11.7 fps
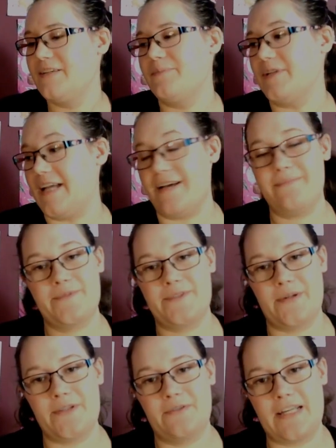But yeah, so
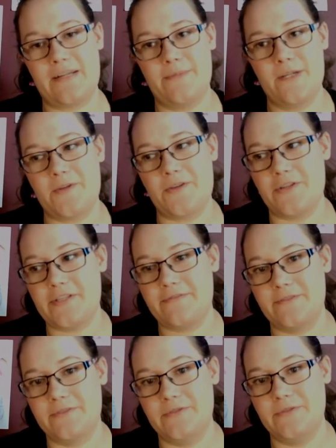I thought that might be
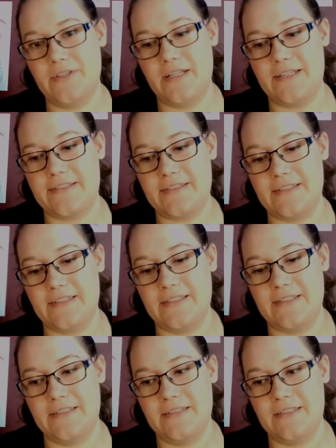useful as
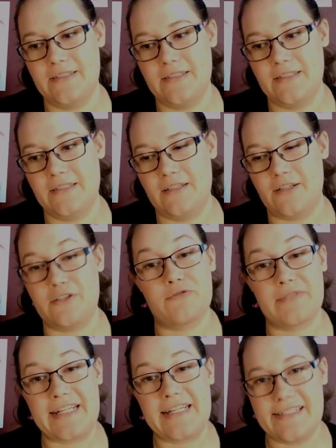like a
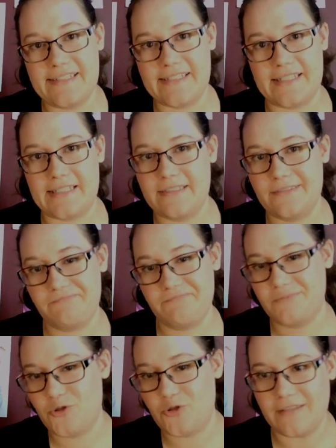realistic
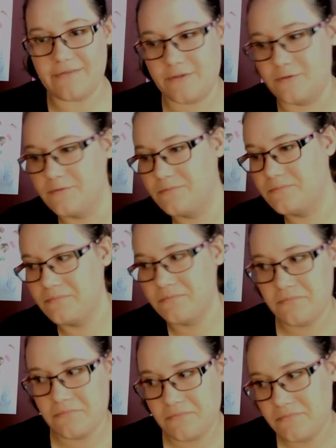travel,
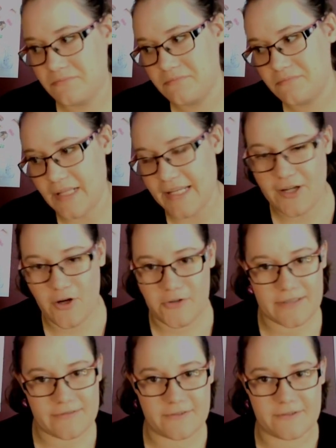eco
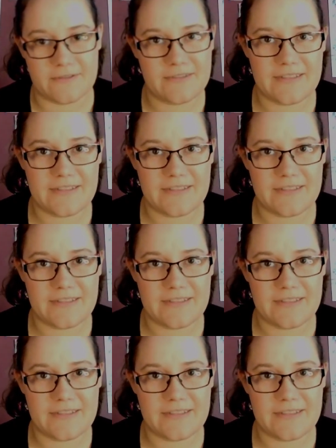travel,